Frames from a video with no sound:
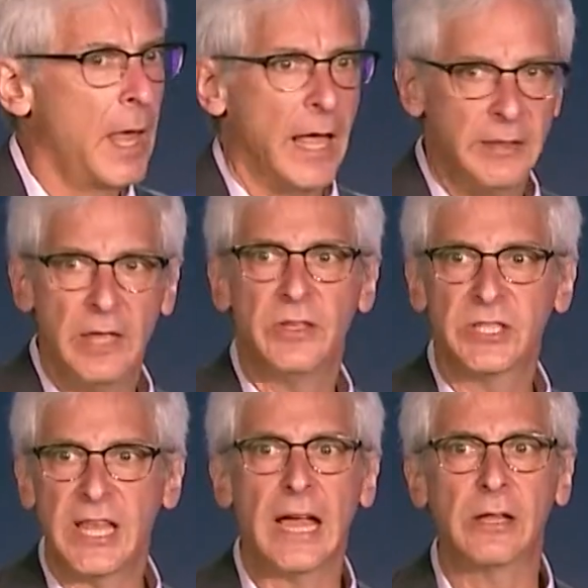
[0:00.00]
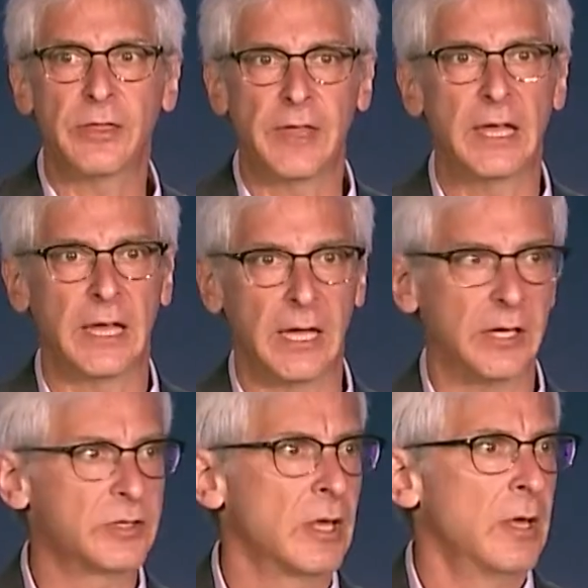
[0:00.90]
And then the second thing
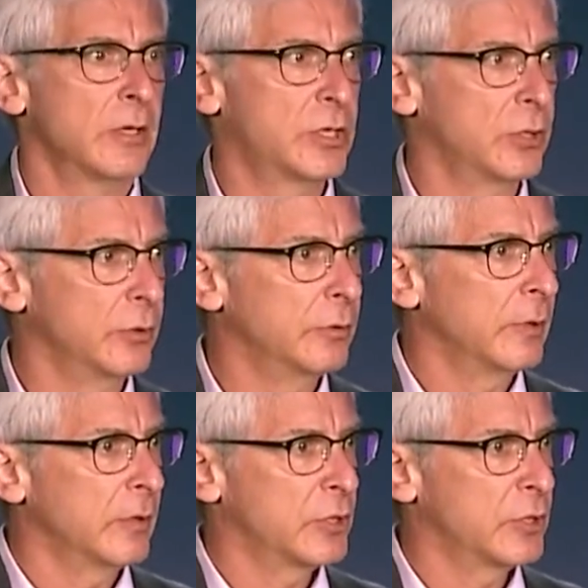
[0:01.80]
is to